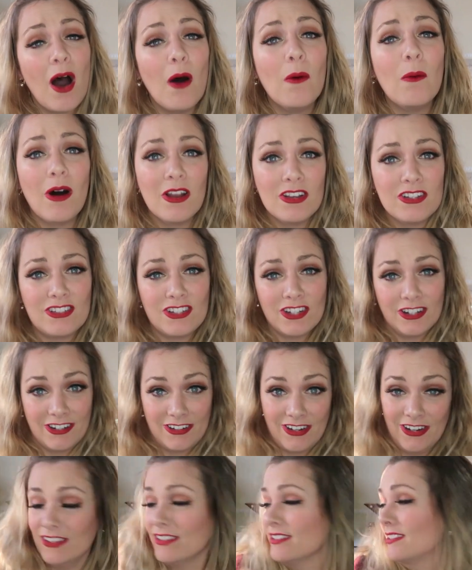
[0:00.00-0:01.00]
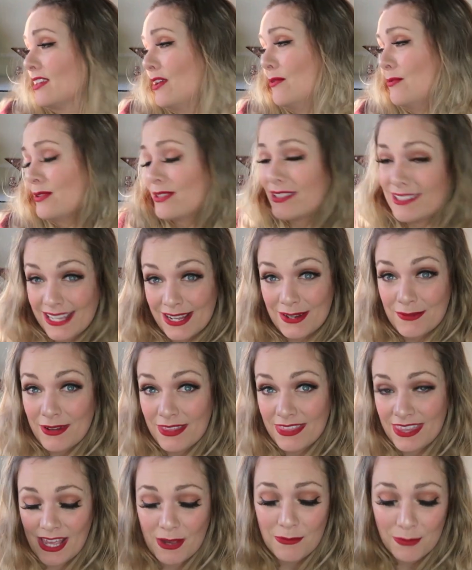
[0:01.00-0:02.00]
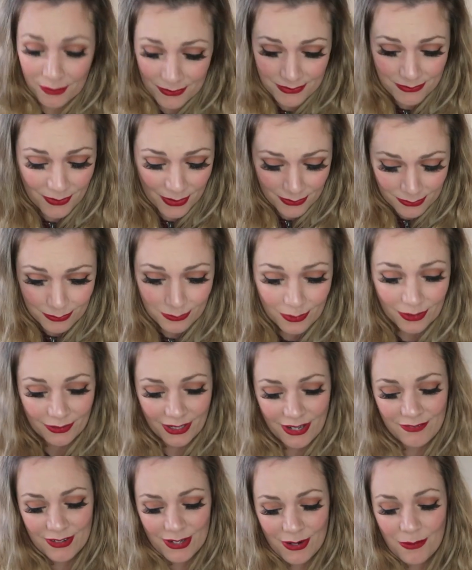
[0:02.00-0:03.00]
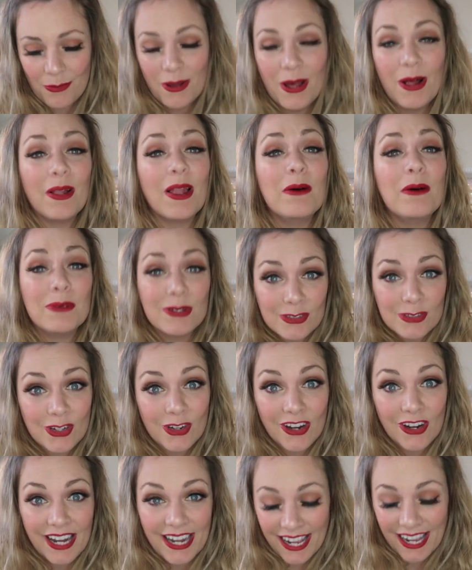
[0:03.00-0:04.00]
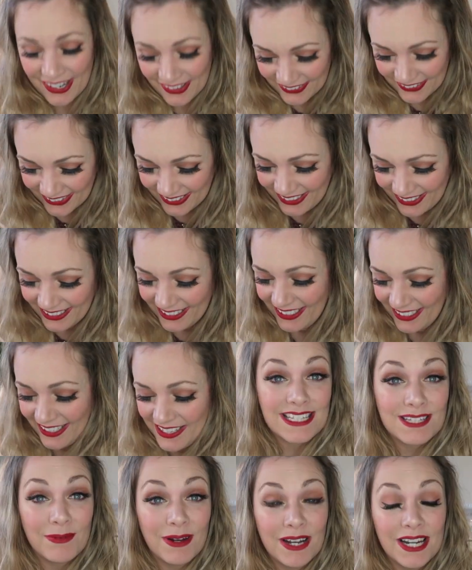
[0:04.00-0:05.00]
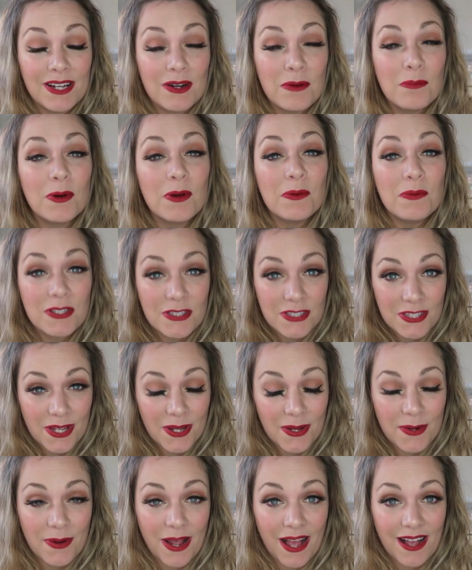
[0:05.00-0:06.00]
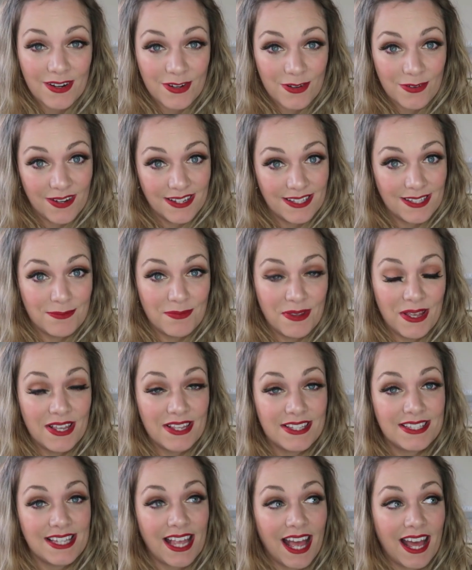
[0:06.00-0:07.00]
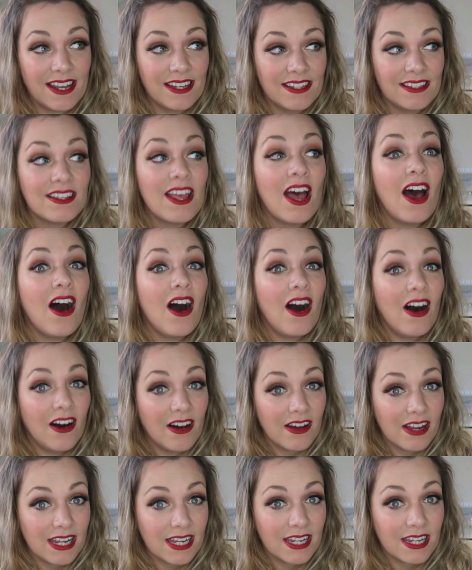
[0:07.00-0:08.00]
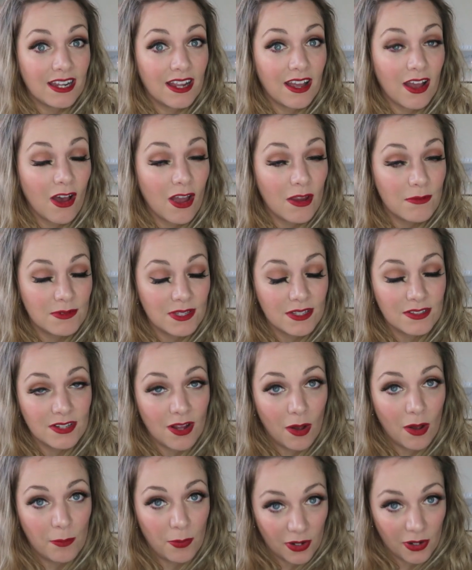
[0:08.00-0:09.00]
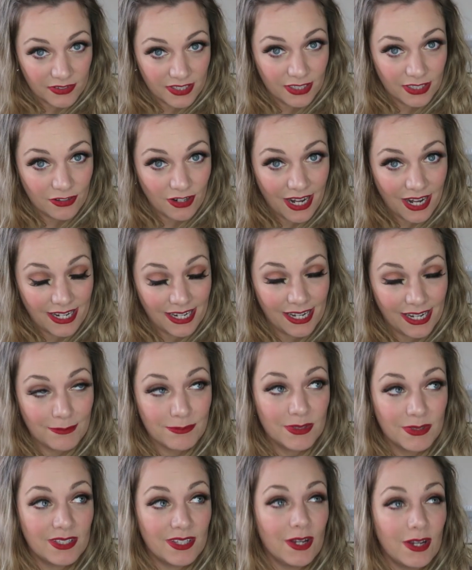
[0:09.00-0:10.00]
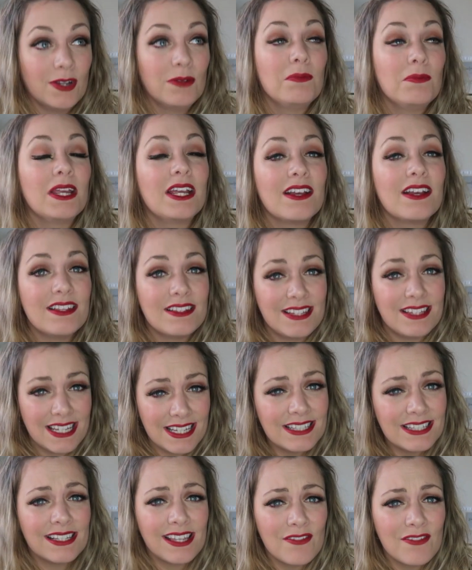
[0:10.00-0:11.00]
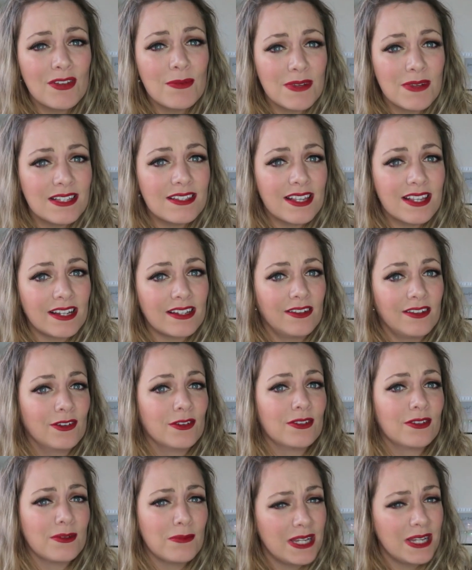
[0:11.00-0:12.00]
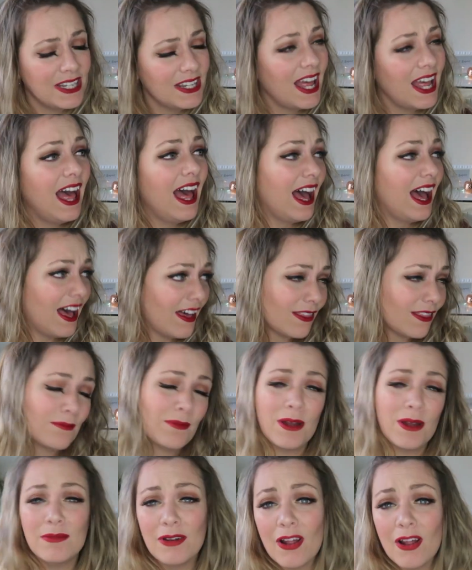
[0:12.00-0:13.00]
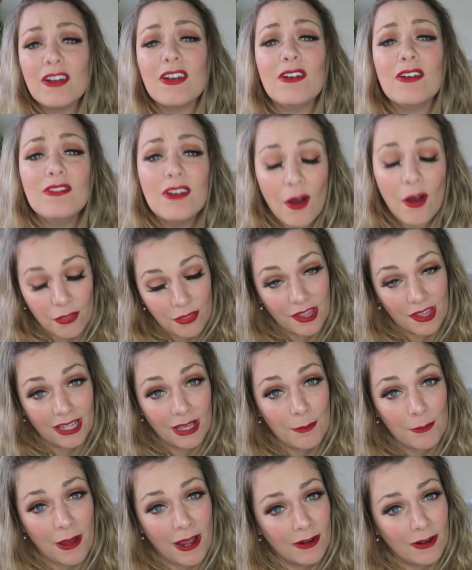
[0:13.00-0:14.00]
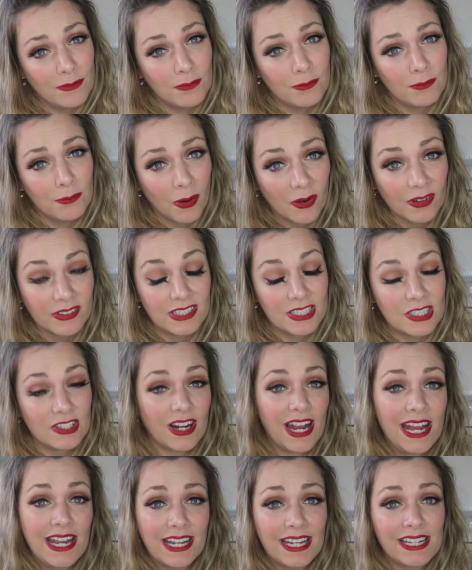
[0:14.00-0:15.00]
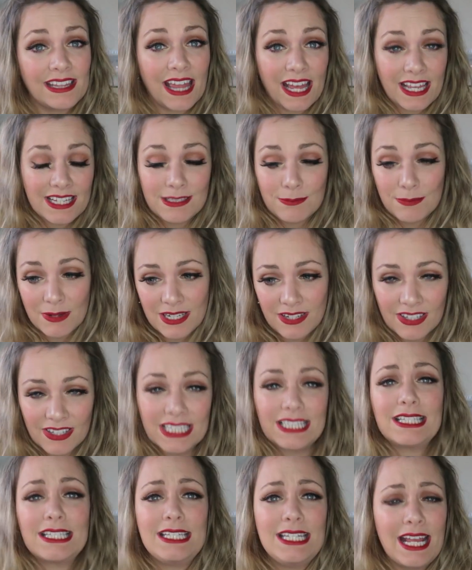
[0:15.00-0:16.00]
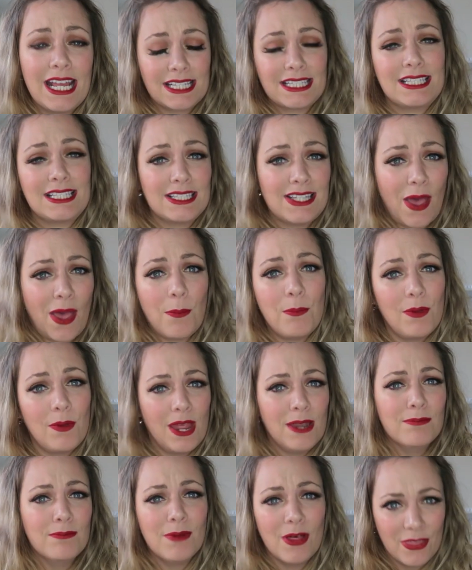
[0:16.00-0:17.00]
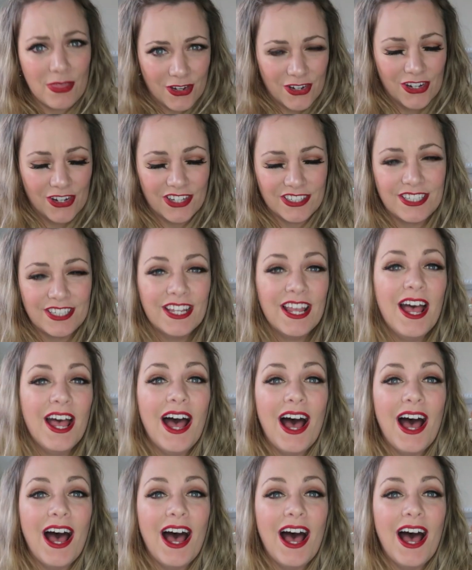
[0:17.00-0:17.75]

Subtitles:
I want chocolate, so we'll stick with it. We'll give it a whirl and we'll try it out. So my little boy was 2 at Christmas, and I hope to start potty training him soon because he's giving me signals. I mean, at the moment I know nothing about potty training. That is my like next step in motherhood.